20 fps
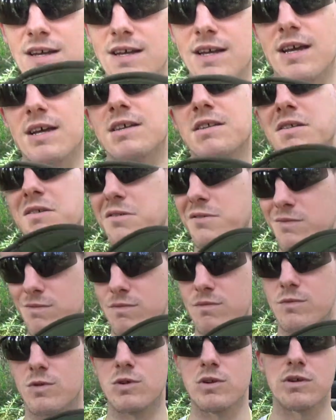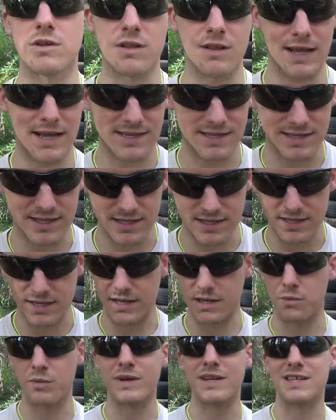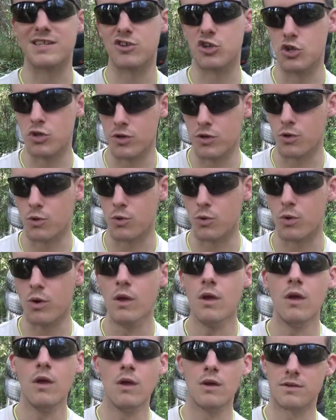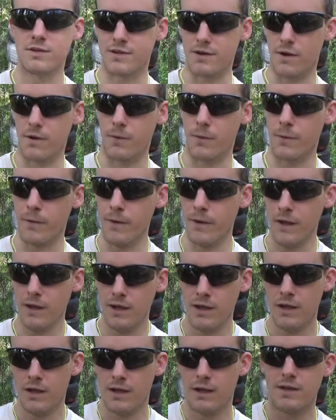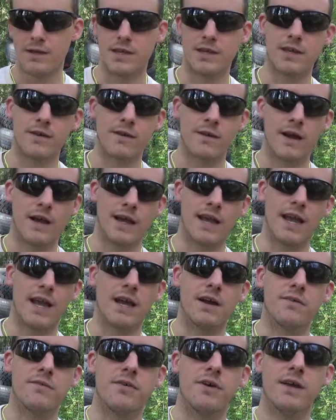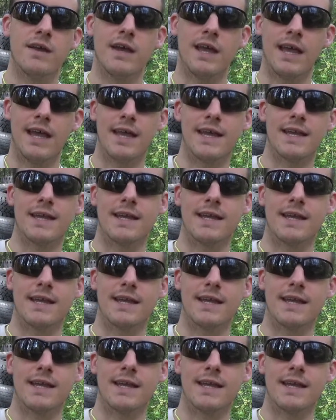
as a good elasticity when it's new. So here I have a